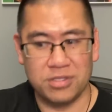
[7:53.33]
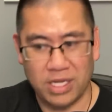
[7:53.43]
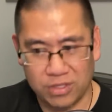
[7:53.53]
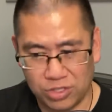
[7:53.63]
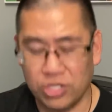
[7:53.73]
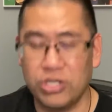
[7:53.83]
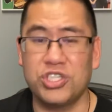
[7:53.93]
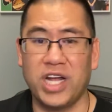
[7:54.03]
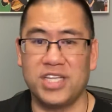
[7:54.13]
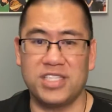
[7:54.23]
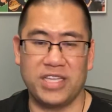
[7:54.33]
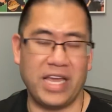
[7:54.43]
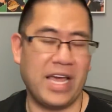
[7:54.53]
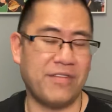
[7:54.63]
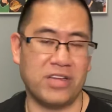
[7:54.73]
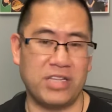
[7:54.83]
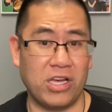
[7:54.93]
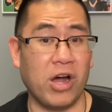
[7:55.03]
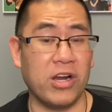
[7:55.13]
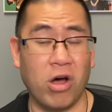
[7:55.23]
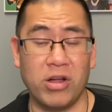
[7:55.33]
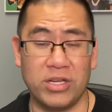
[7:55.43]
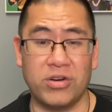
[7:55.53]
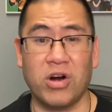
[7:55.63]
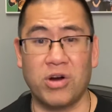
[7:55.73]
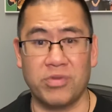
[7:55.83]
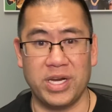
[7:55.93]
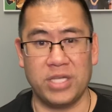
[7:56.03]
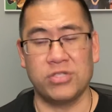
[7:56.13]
that there's a good chance that they got it all out already.